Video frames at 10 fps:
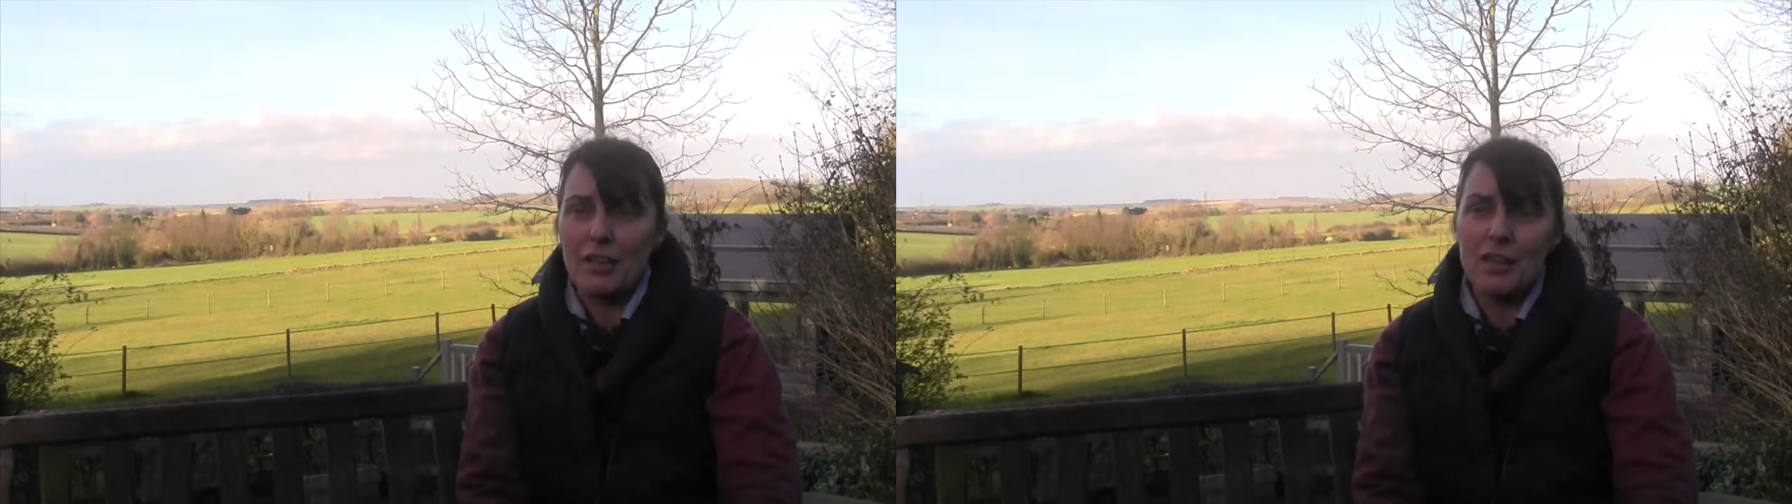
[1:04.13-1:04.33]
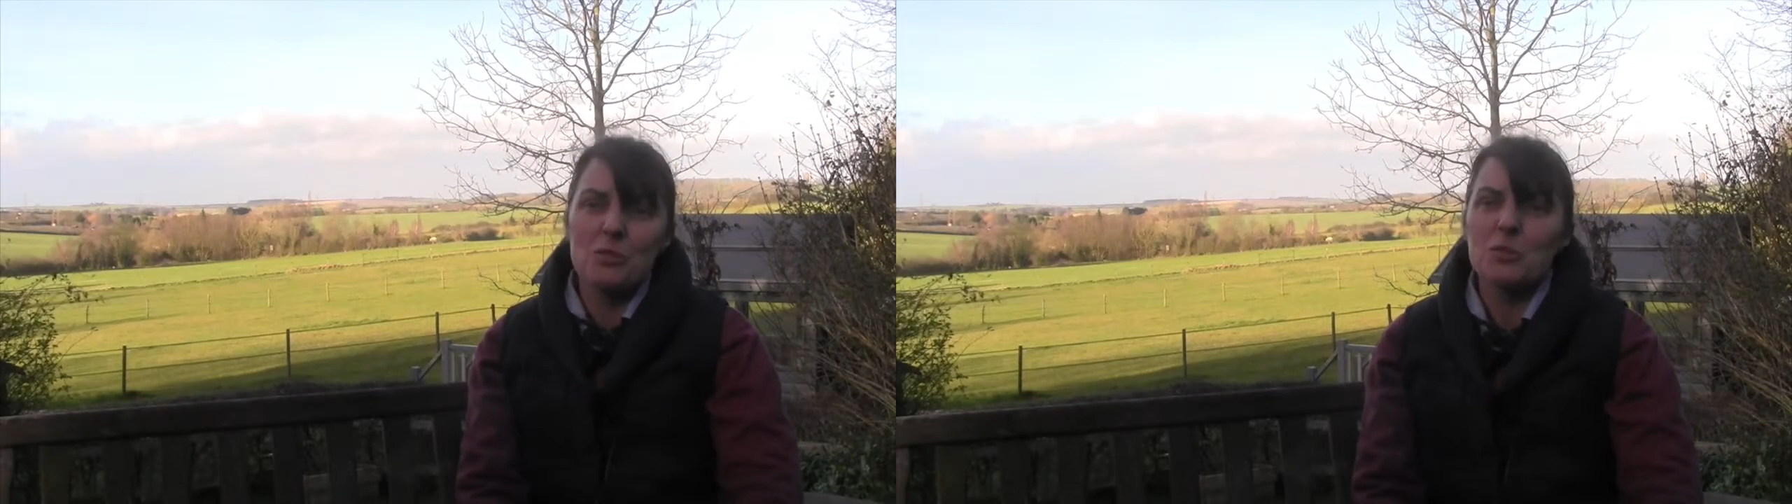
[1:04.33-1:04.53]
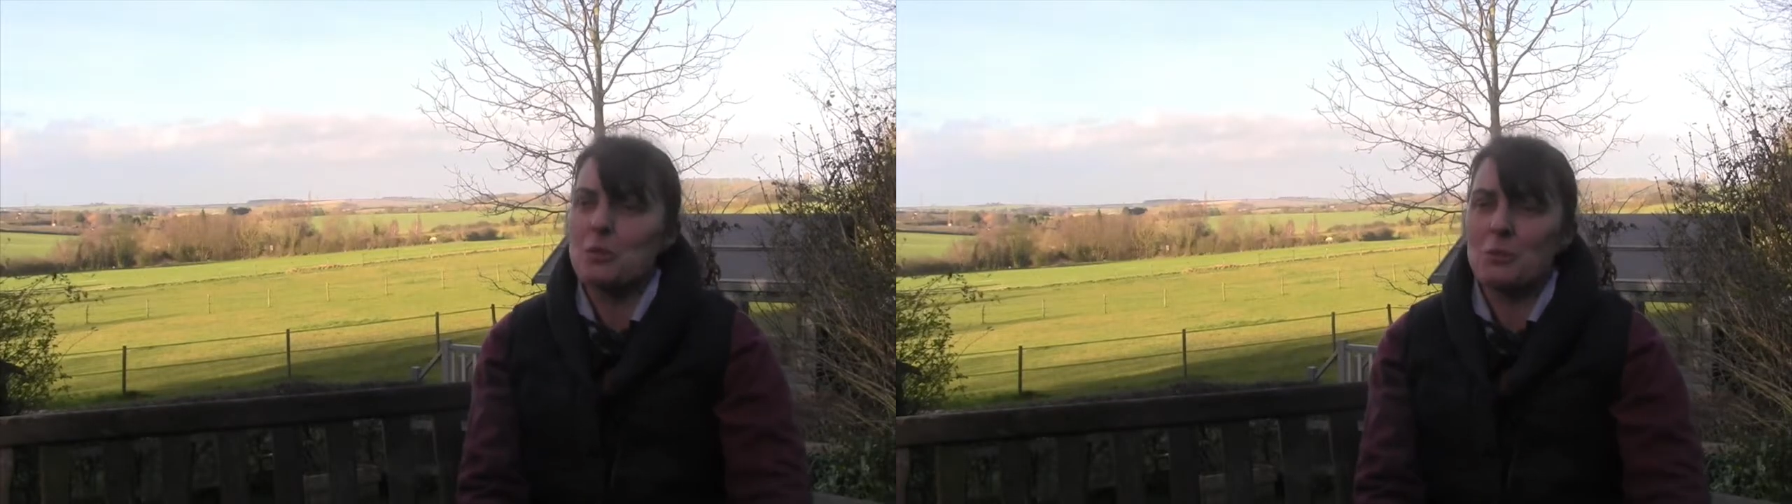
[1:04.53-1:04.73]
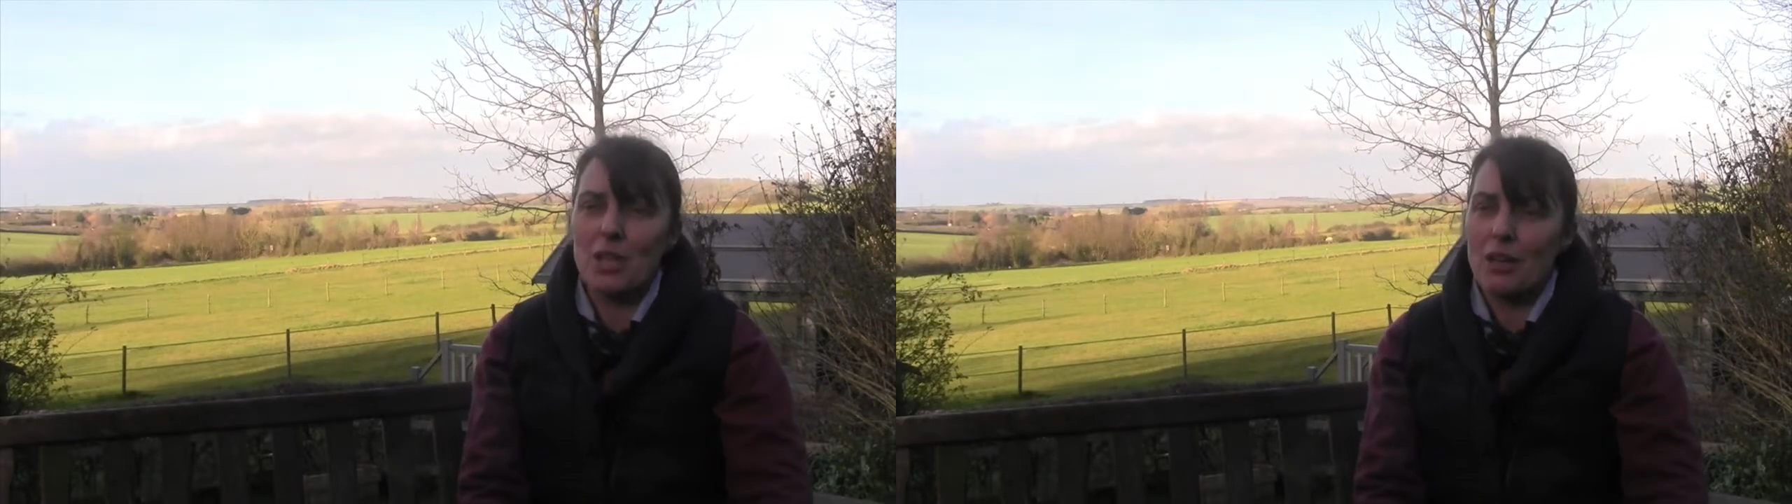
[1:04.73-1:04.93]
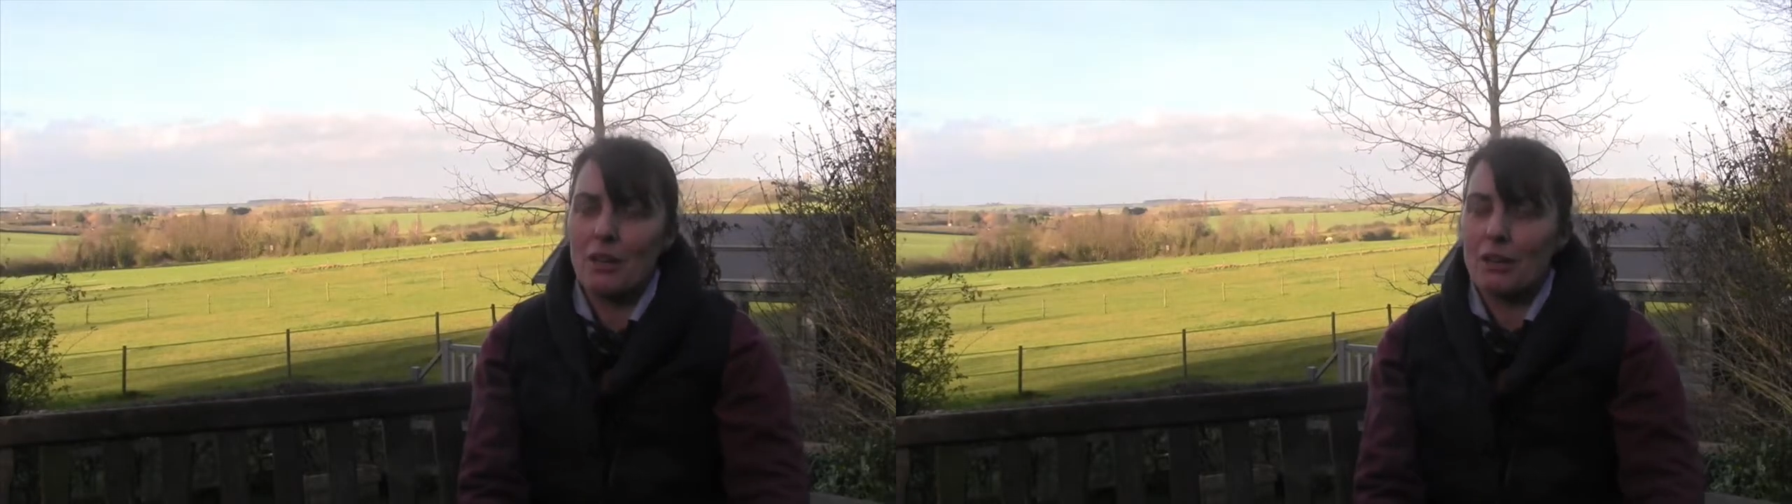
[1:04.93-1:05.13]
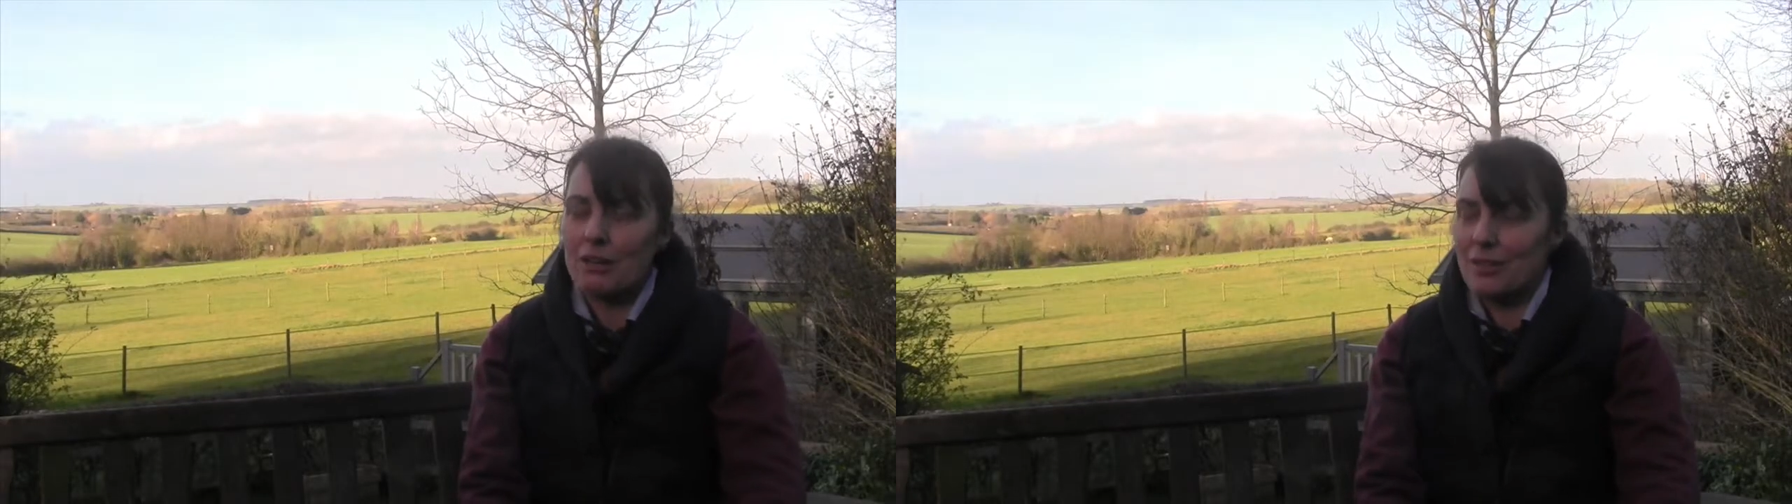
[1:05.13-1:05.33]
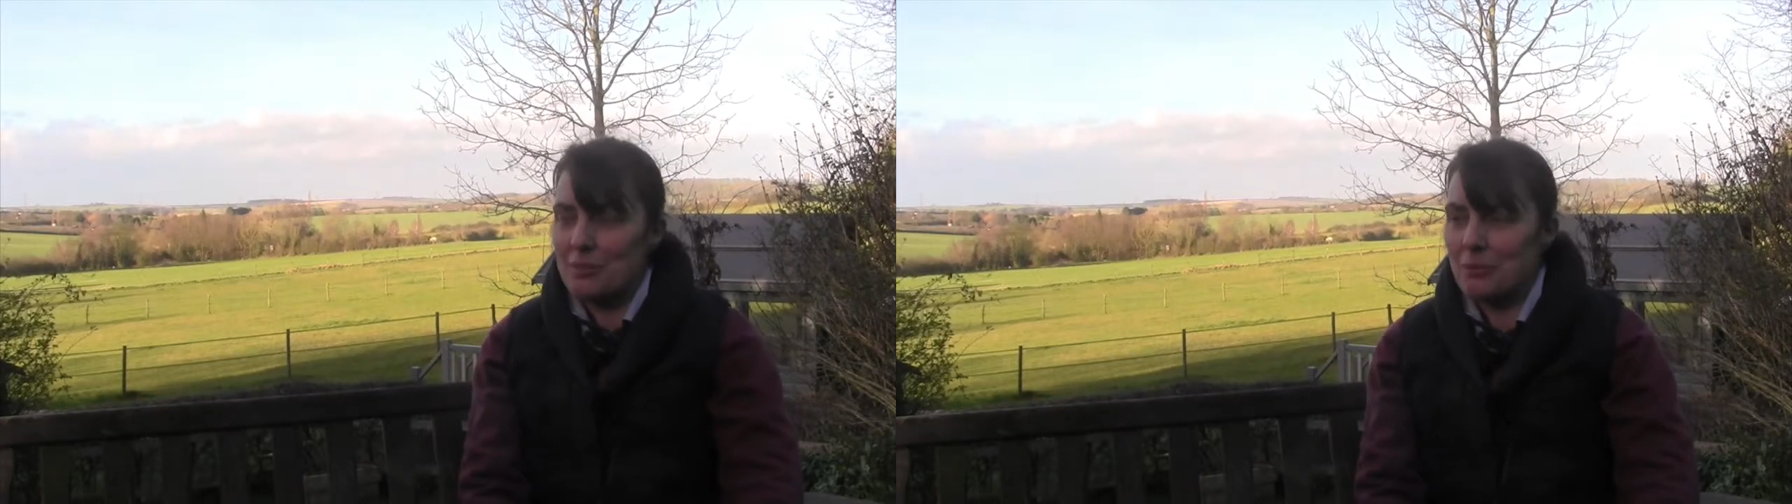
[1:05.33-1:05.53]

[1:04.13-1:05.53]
and I thought it was her,